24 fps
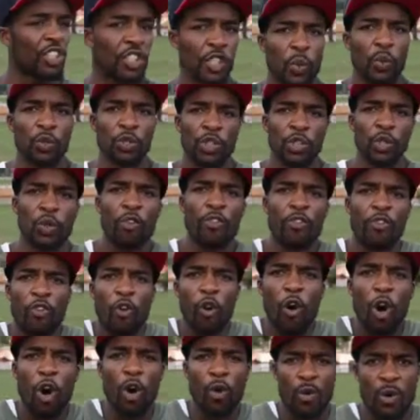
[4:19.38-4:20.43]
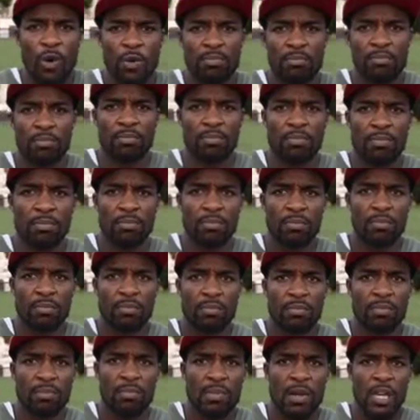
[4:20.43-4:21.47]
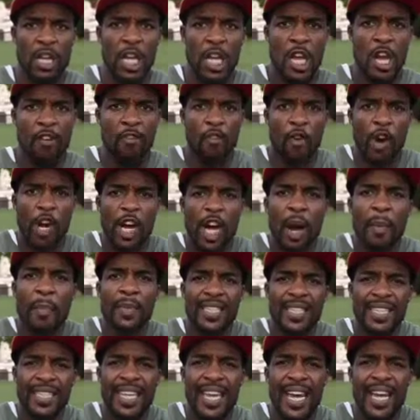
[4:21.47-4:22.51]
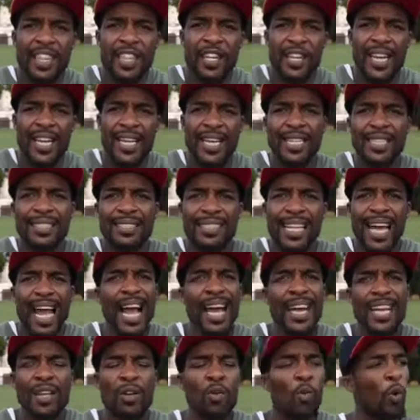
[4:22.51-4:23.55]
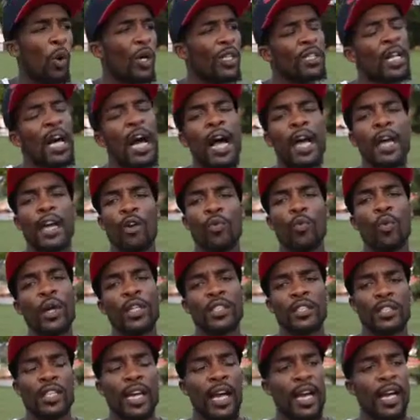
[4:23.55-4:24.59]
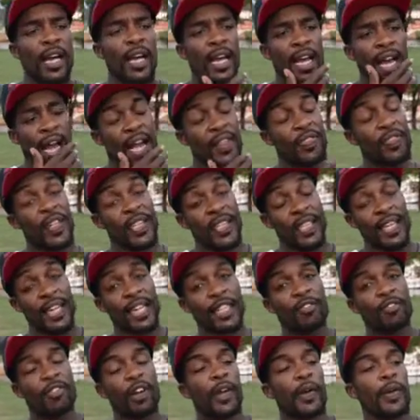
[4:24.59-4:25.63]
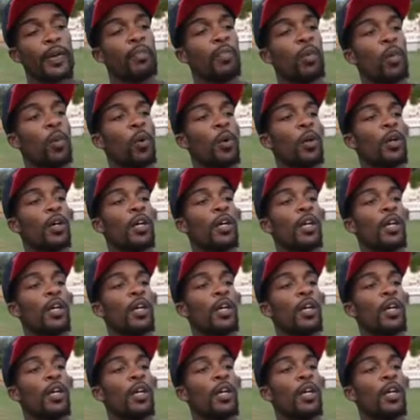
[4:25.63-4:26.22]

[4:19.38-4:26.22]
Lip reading: social forum for coming together and deciding what's hot and what's not. I think that that's very poor.